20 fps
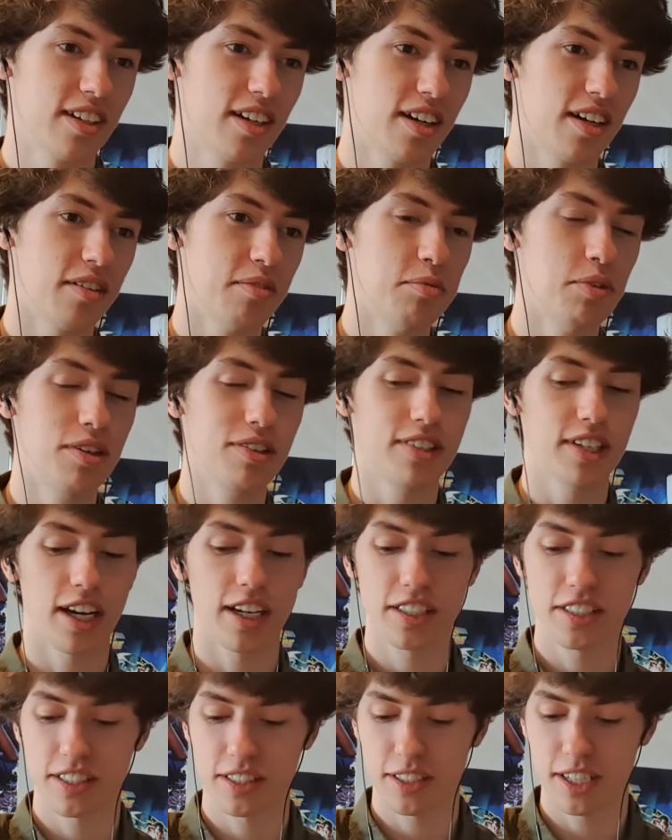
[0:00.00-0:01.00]
Moved
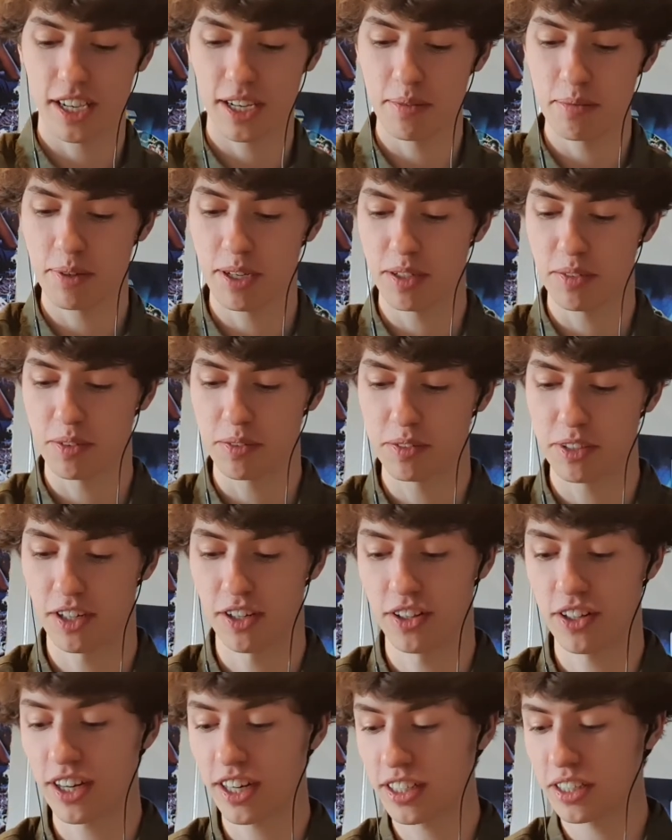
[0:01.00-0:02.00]
house in Pittenweem to
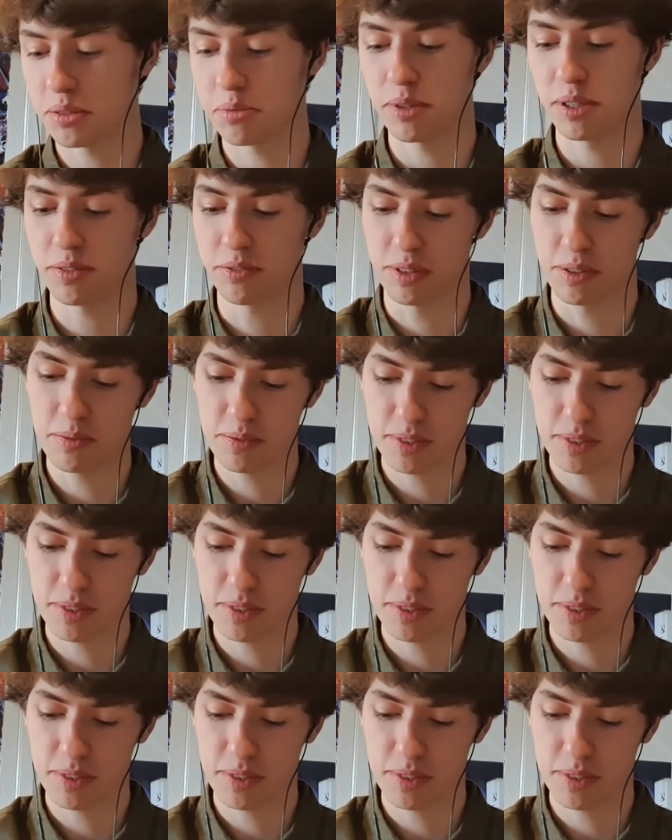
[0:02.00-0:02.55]
another house in Pittenweem.